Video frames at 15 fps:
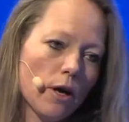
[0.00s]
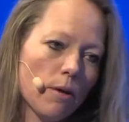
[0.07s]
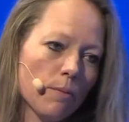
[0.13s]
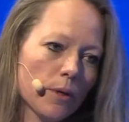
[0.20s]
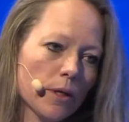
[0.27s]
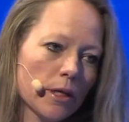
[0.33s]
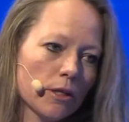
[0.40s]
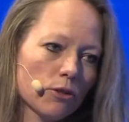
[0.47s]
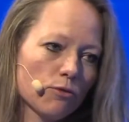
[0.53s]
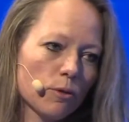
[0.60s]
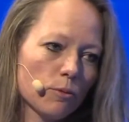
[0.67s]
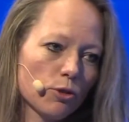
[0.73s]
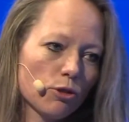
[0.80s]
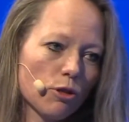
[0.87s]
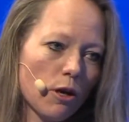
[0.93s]
all
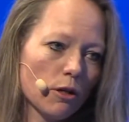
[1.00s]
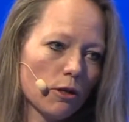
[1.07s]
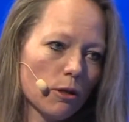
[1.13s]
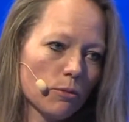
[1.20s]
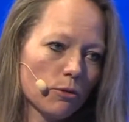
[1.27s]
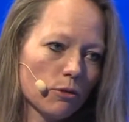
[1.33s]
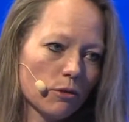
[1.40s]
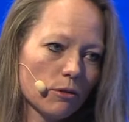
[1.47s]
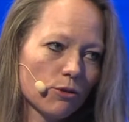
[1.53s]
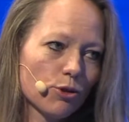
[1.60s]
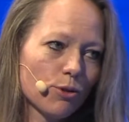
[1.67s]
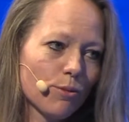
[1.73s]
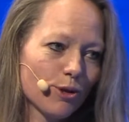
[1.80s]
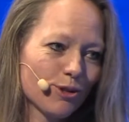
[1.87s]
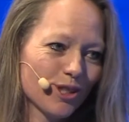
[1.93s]
companies from startups
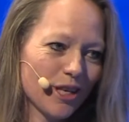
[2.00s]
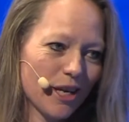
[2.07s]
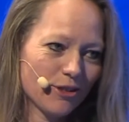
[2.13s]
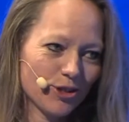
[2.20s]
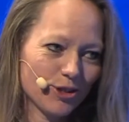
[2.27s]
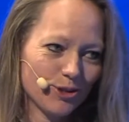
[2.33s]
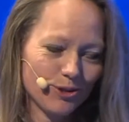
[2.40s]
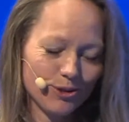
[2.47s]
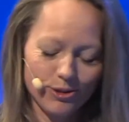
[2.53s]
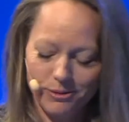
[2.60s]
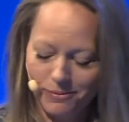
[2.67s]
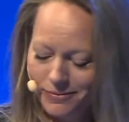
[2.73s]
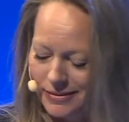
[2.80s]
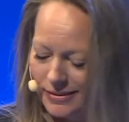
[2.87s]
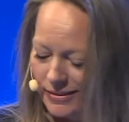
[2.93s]
to
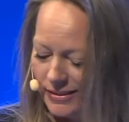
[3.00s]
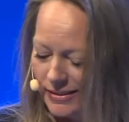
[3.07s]
multinationals.